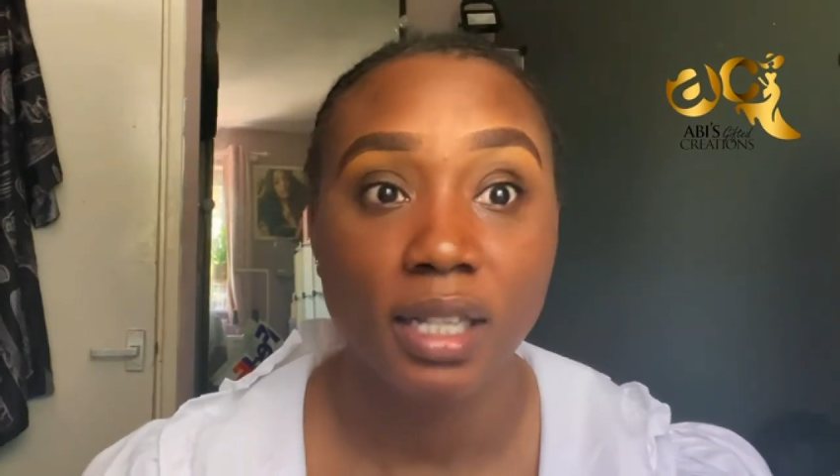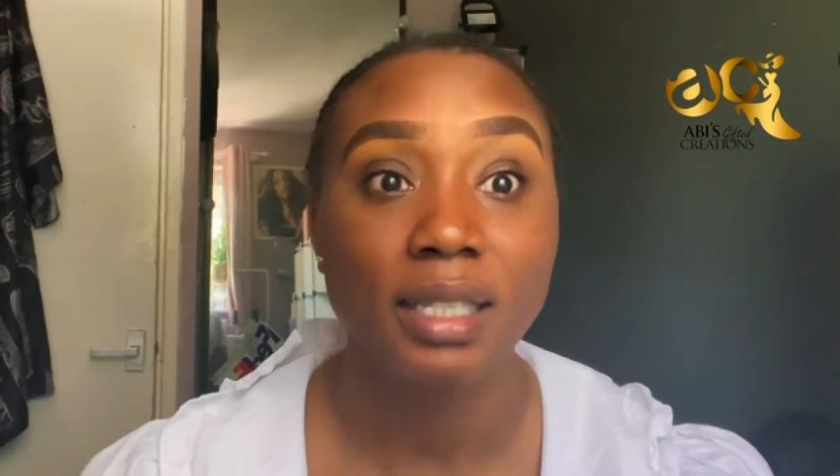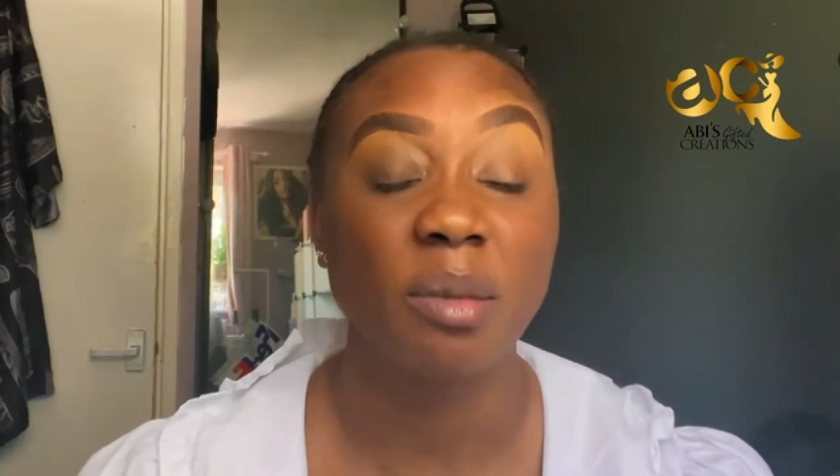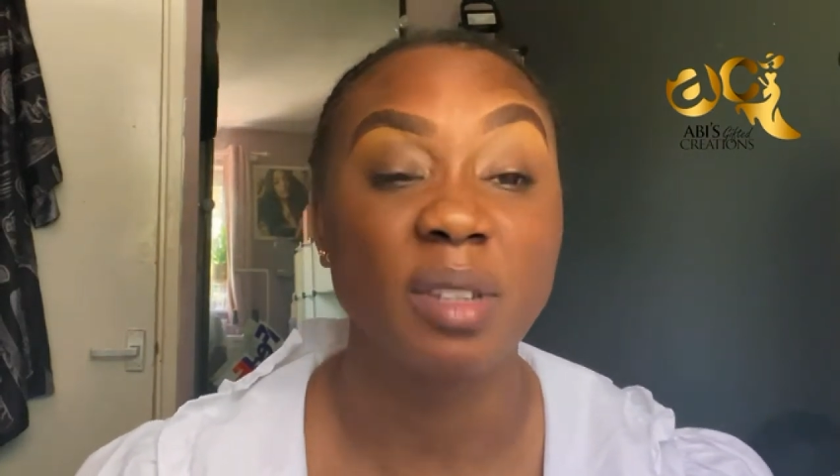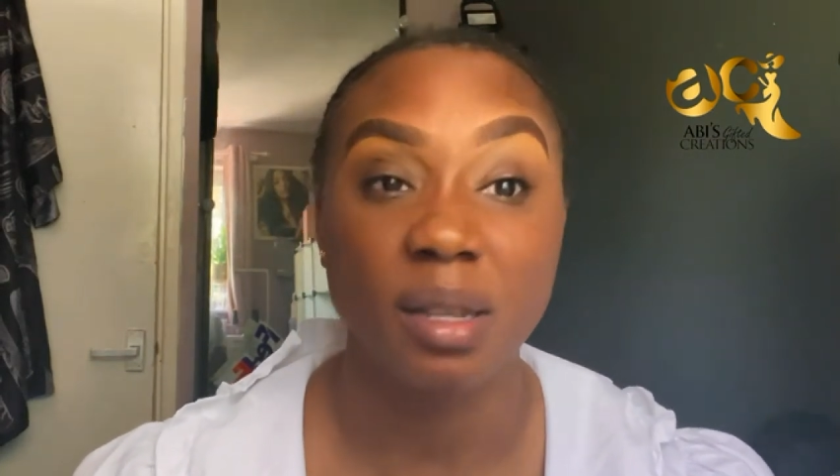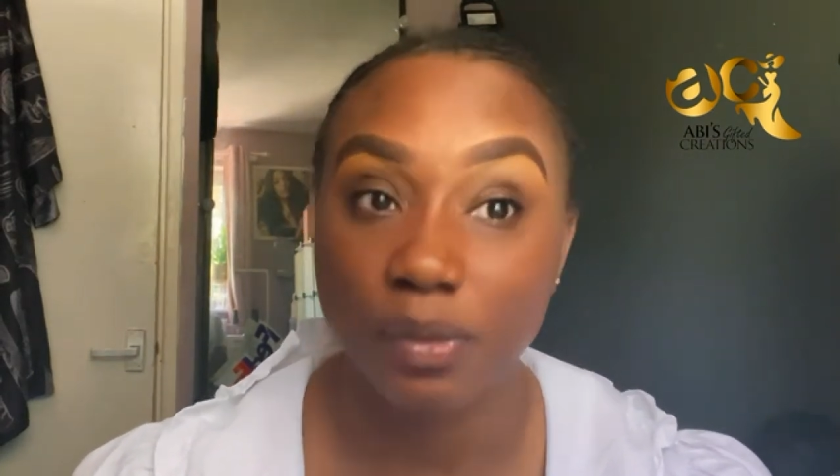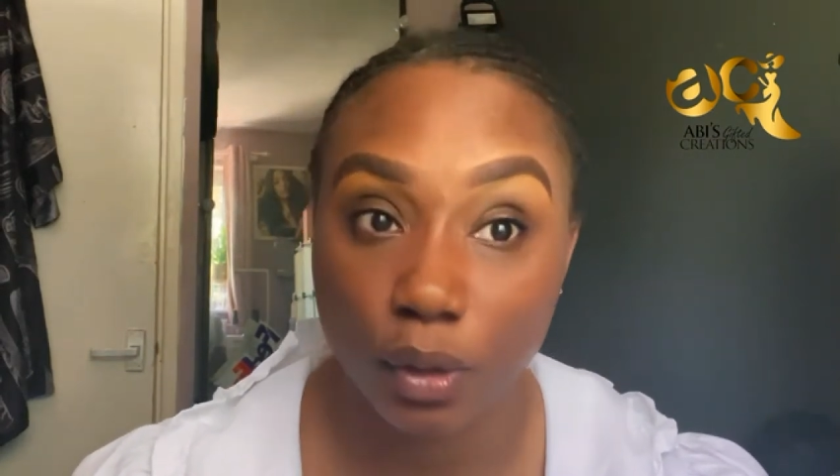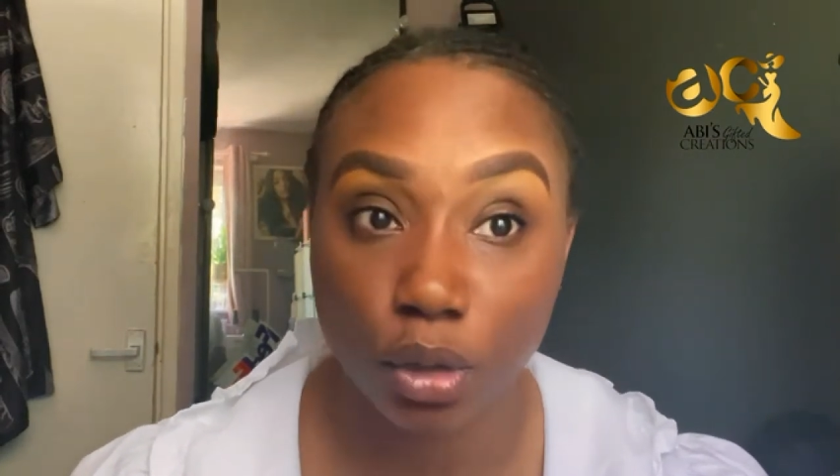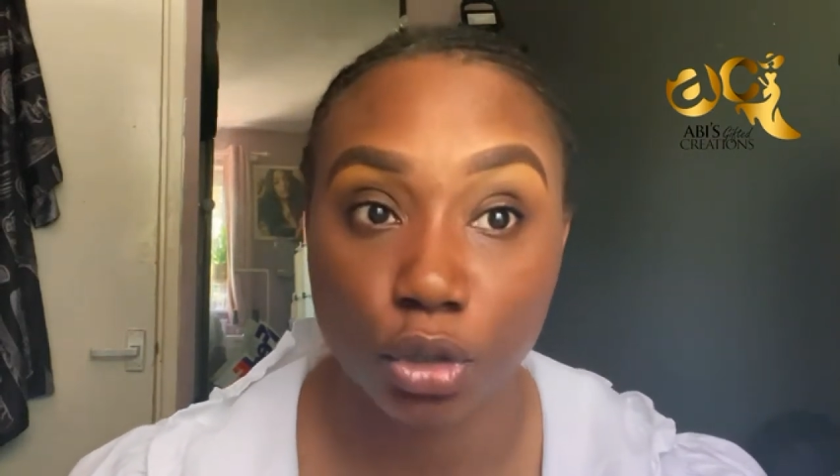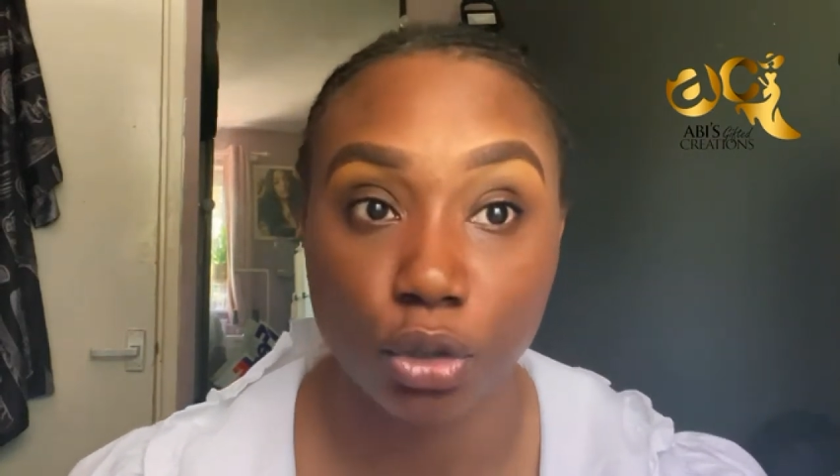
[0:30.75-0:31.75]
sometimes
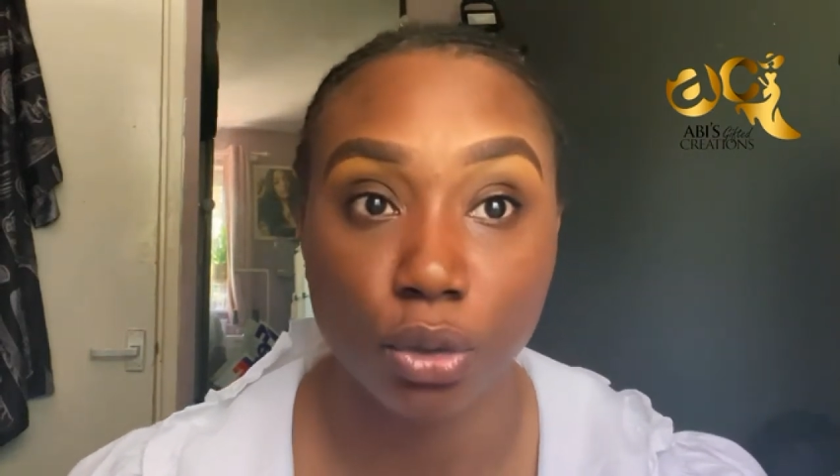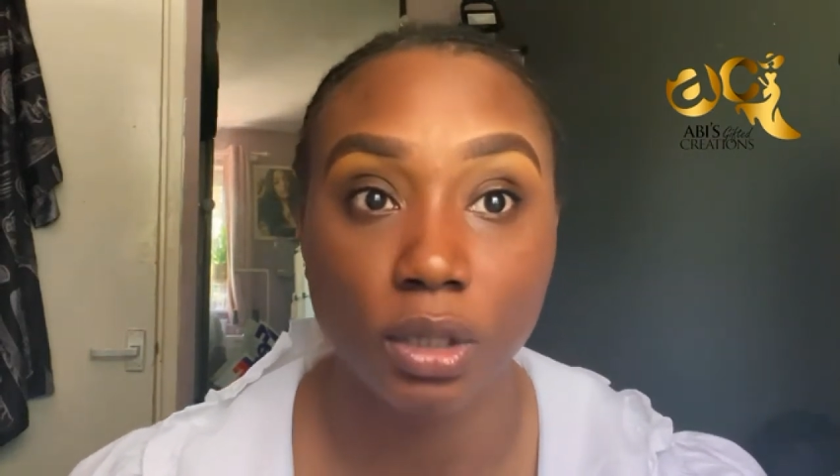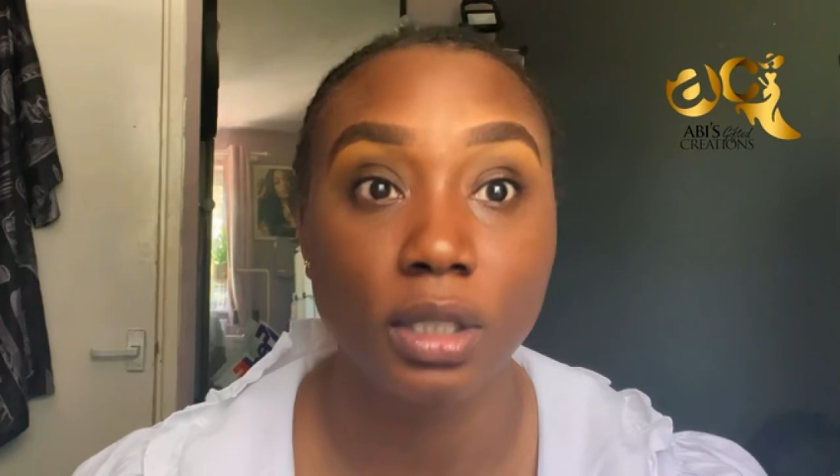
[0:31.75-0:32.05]
photo shoots.